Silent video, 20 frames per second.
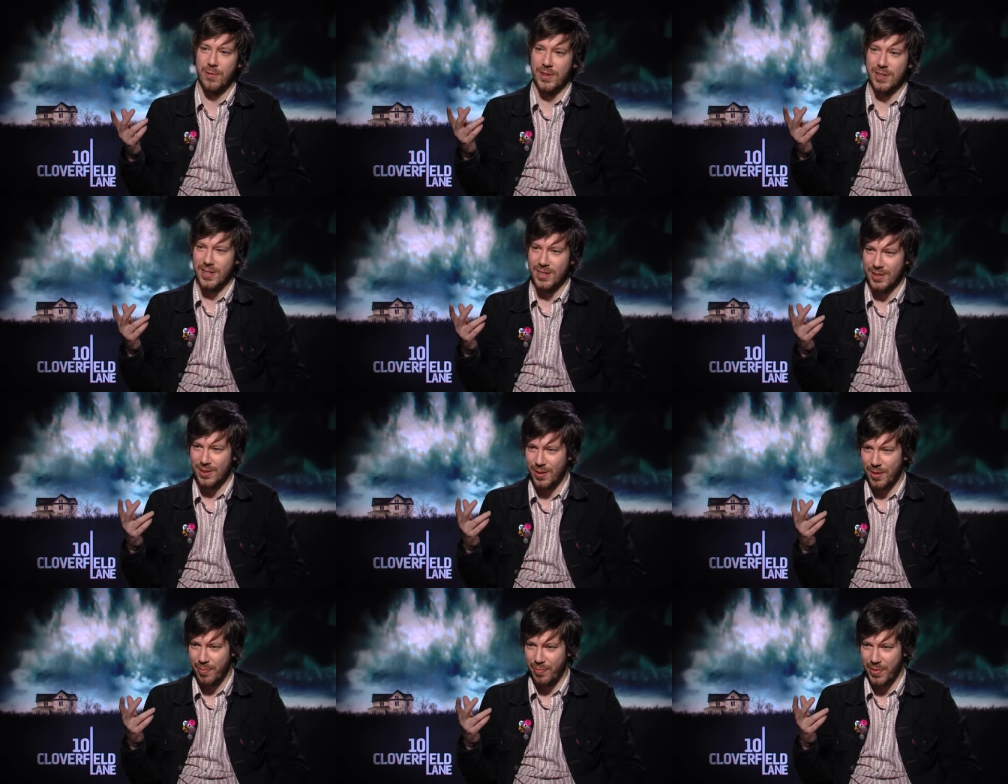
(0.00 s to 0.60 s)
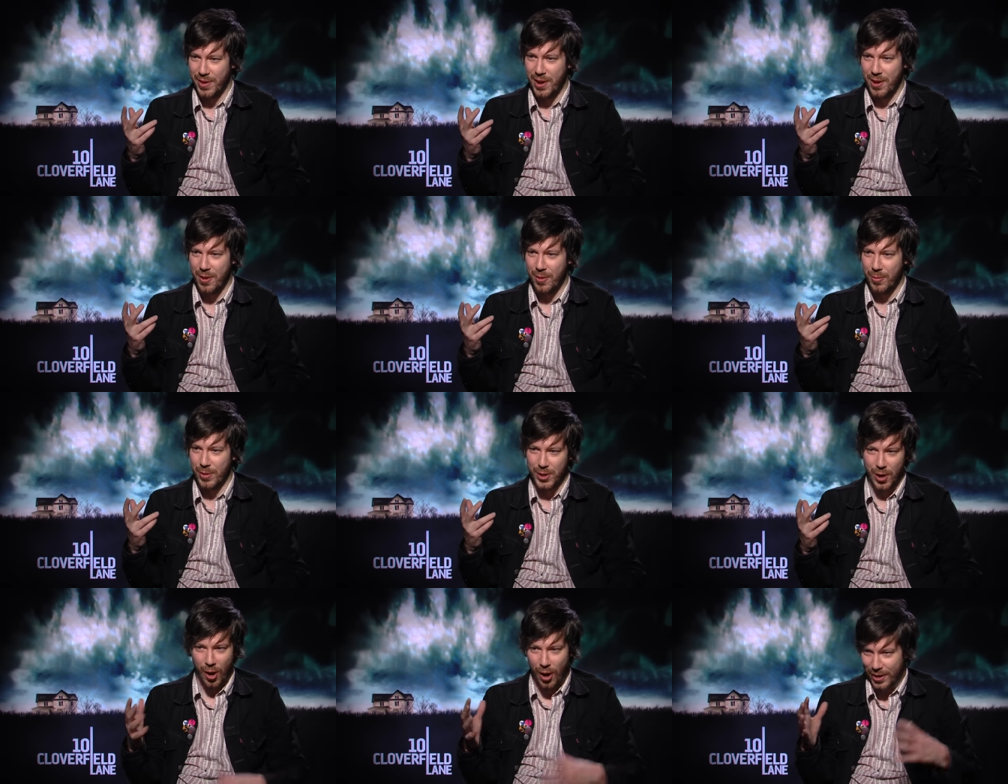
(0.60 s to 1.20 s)
which is you know
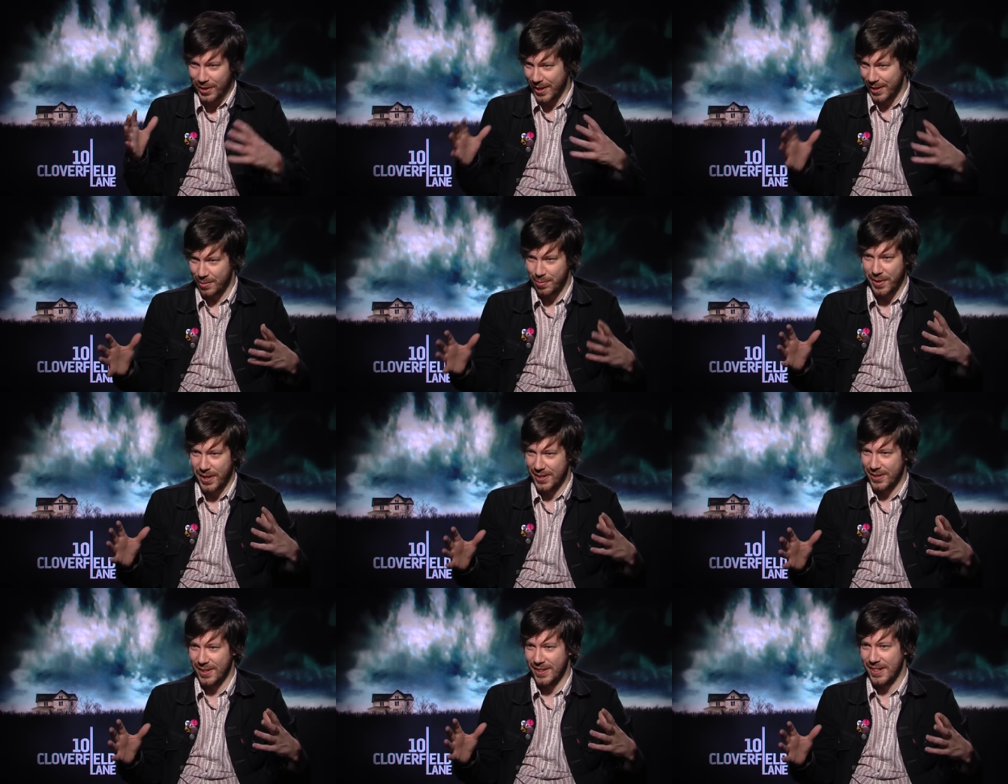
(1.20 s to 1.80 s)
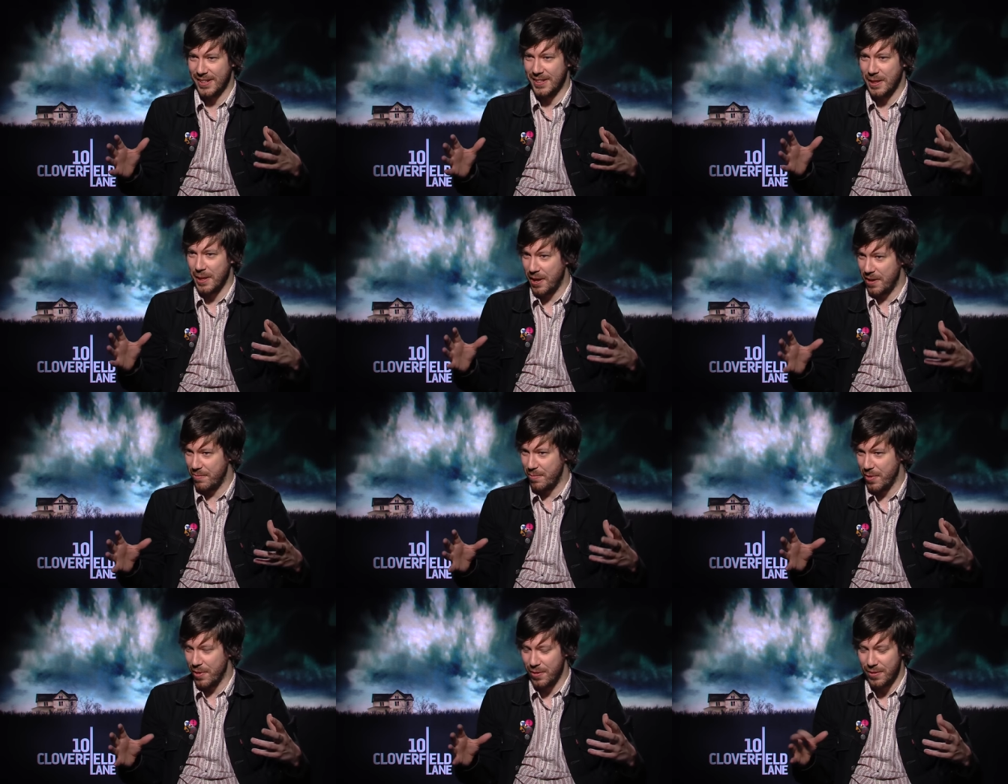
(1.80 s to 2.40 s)
which all takes place on this
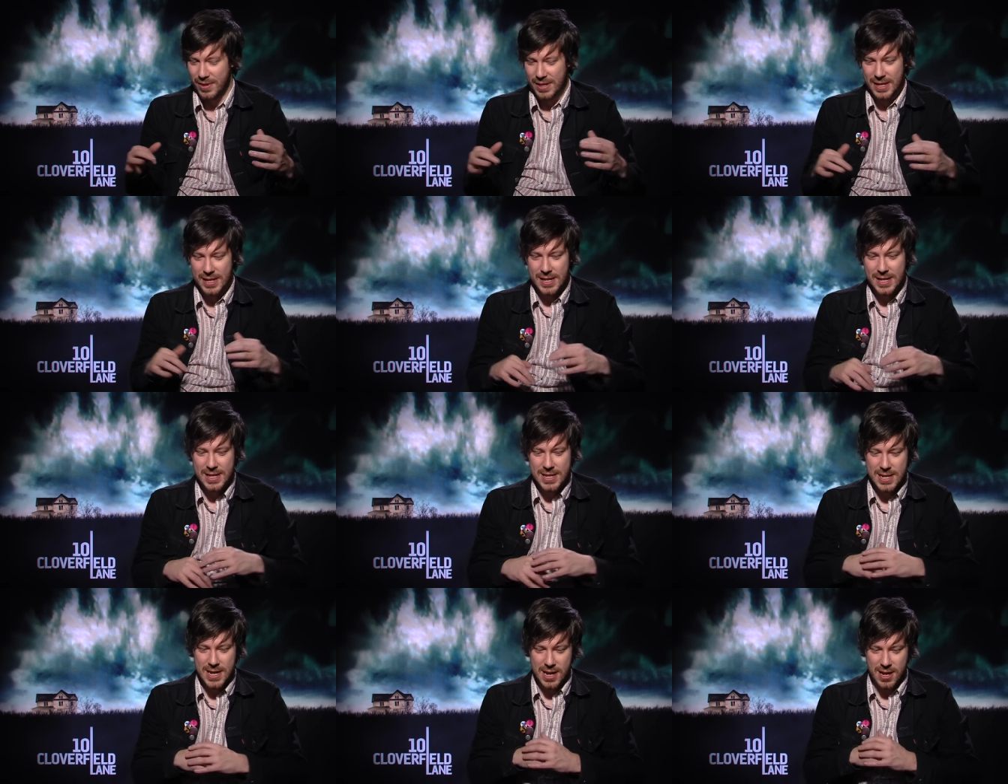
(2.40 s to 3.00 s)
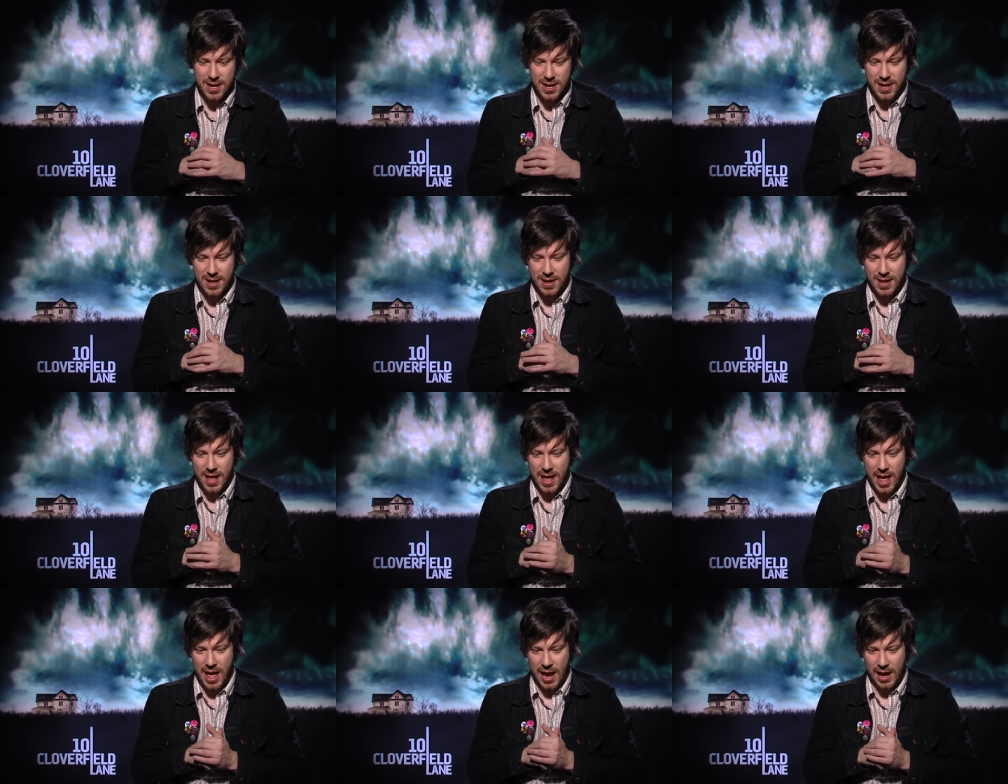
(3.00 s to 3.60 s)
lifeboat, uh,
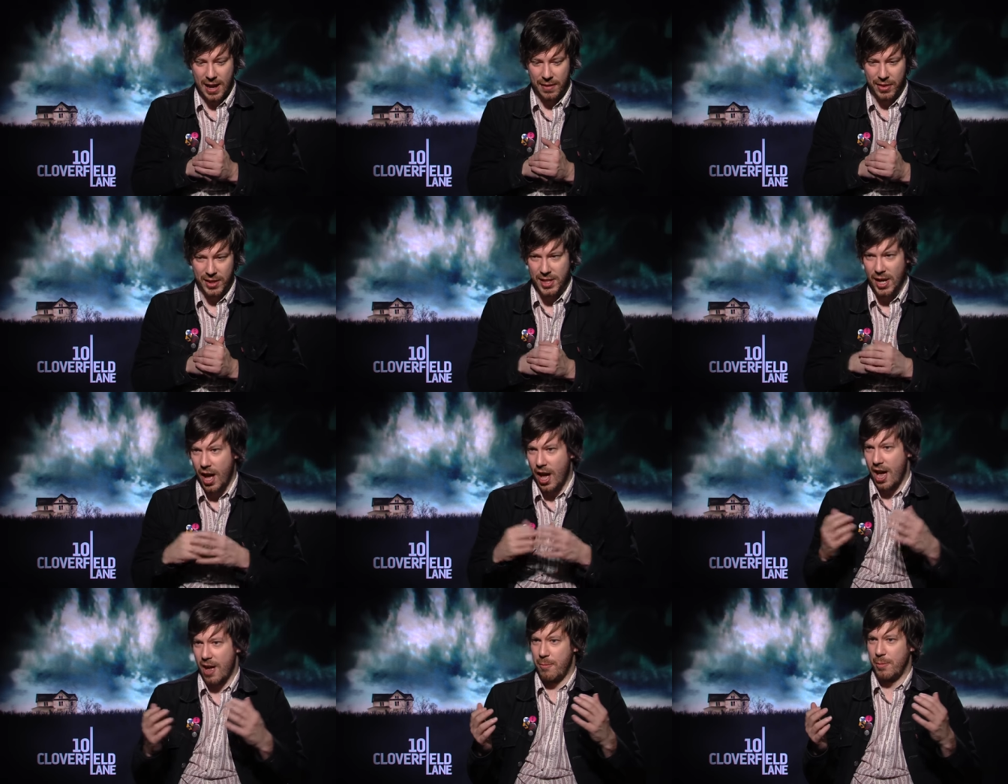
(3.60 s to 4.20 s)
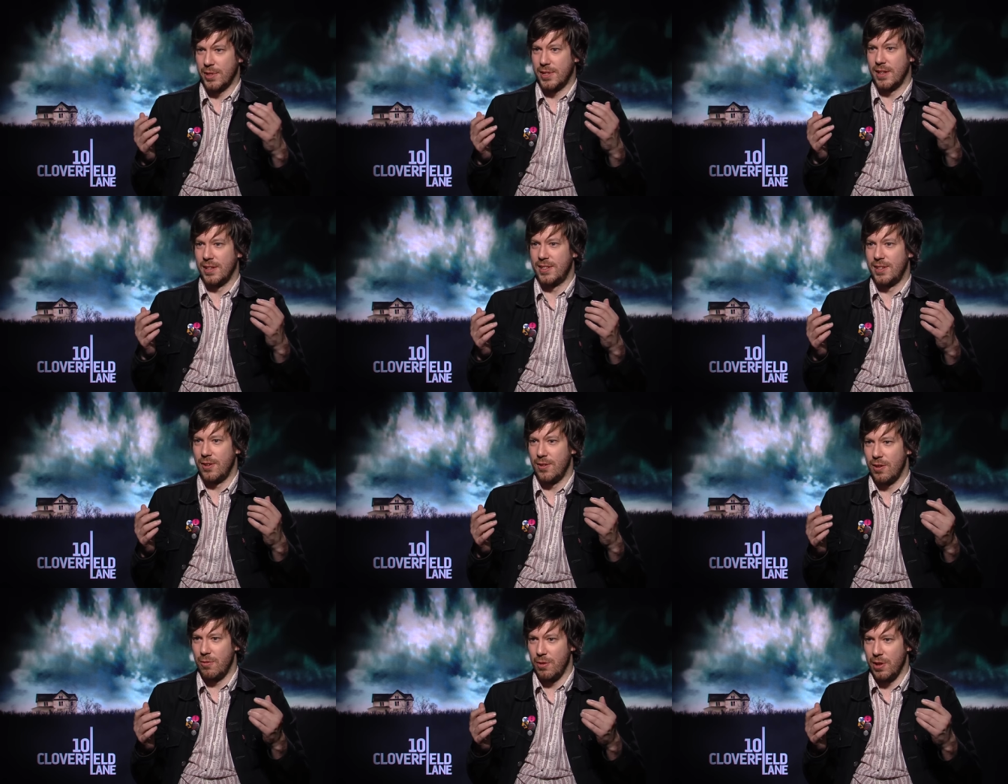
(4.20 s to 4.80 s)
and at the time was
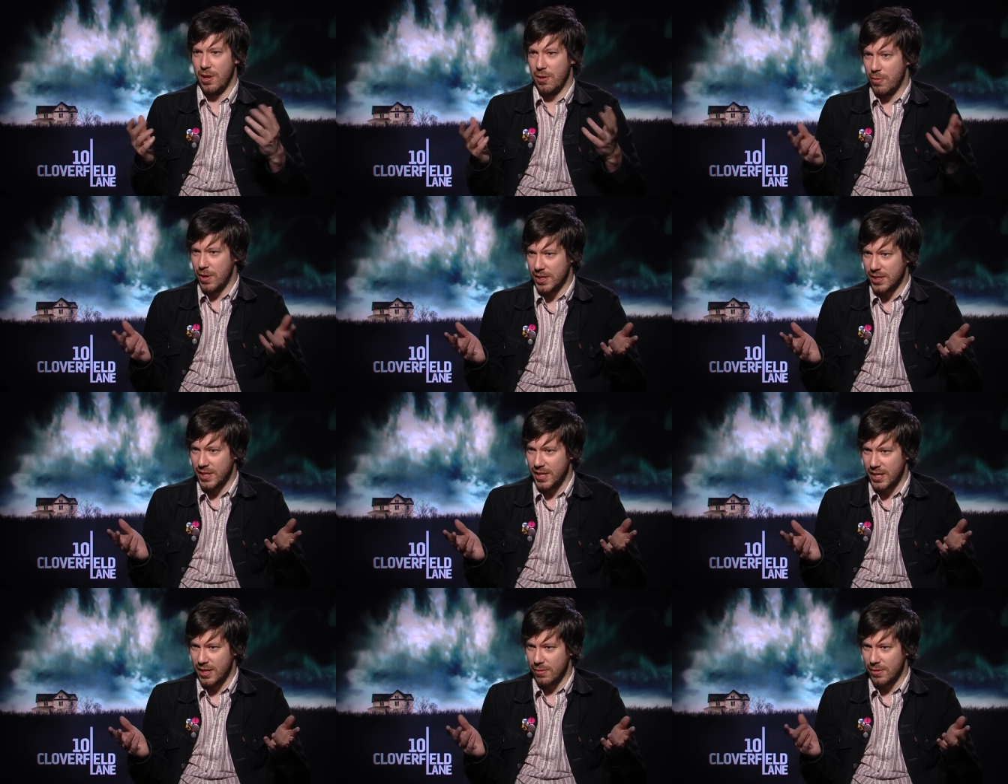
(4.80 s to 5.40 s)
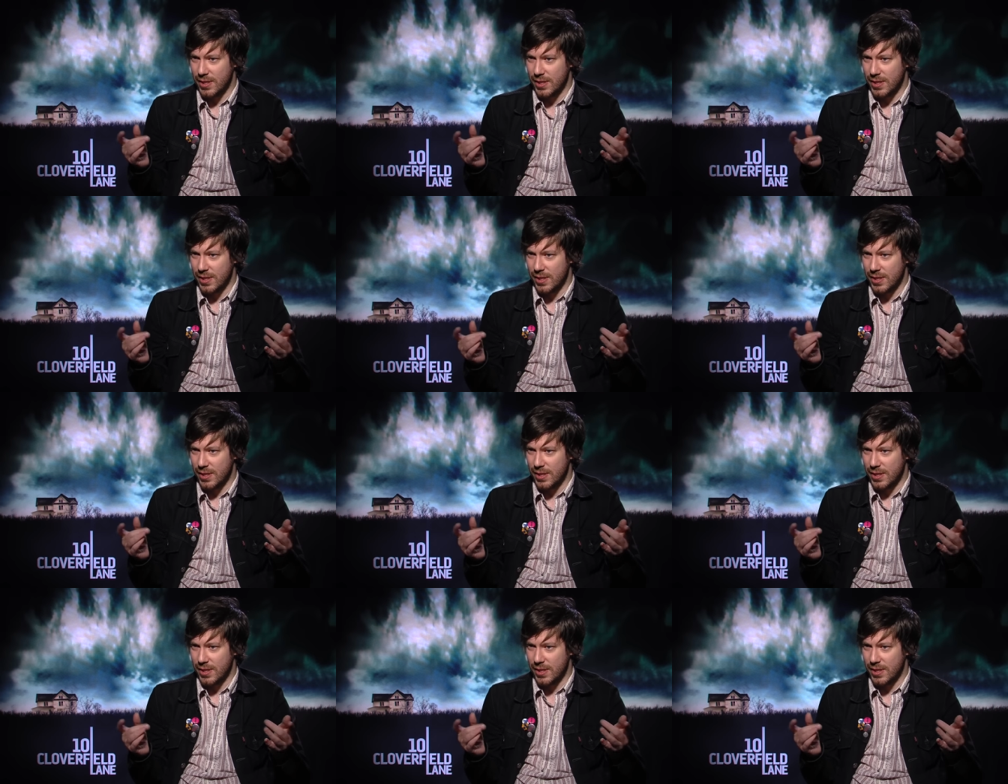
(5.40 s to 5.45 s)
considered really risky.